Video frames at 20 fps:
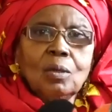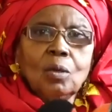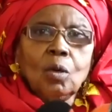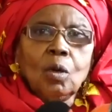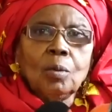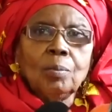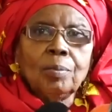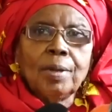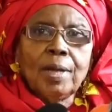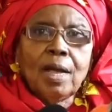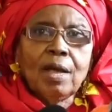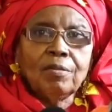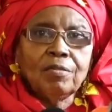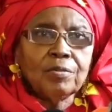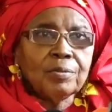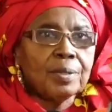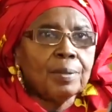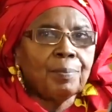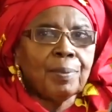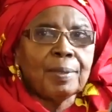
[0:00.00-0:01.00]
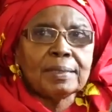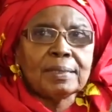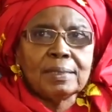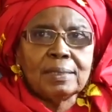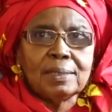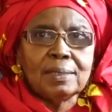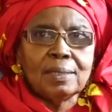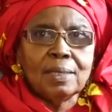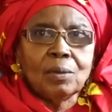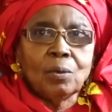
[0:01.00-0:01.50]
on behalf of the party
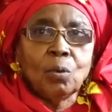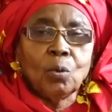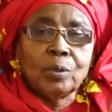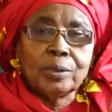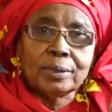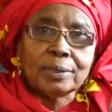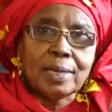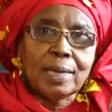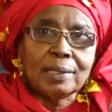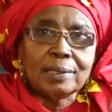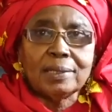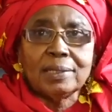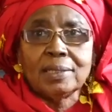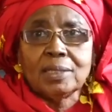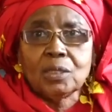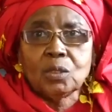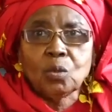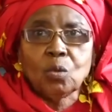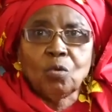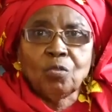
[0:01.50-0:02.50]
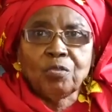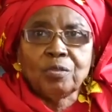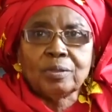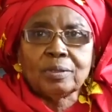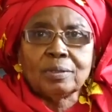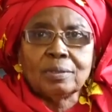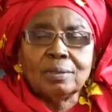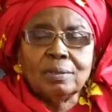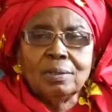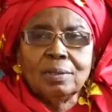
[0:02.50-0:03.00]
leader who is right in this
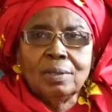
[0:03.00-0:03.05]
office.